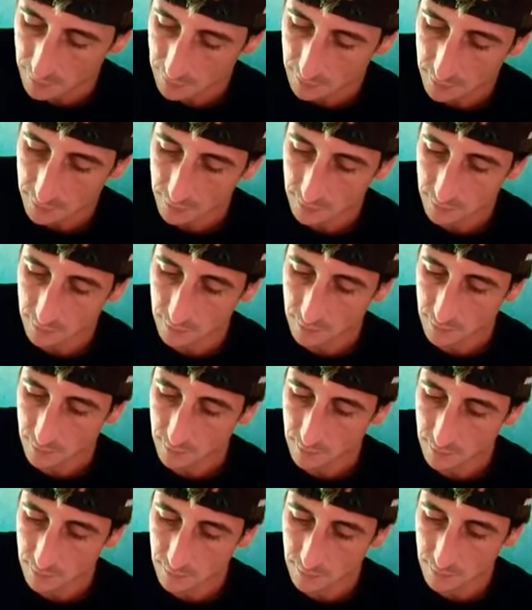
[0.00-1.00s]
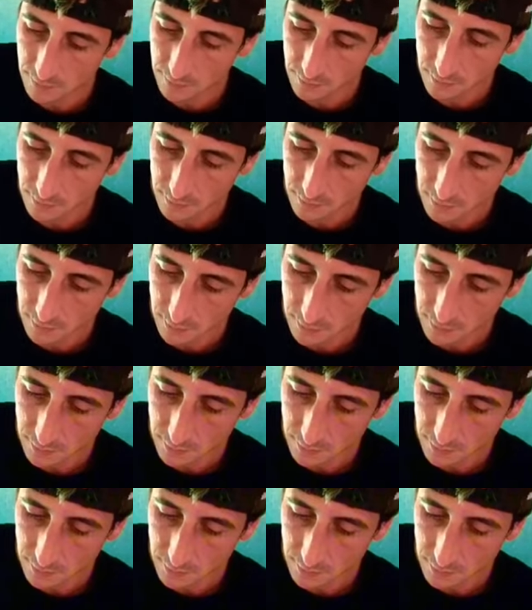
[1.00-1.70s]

(no one is talking)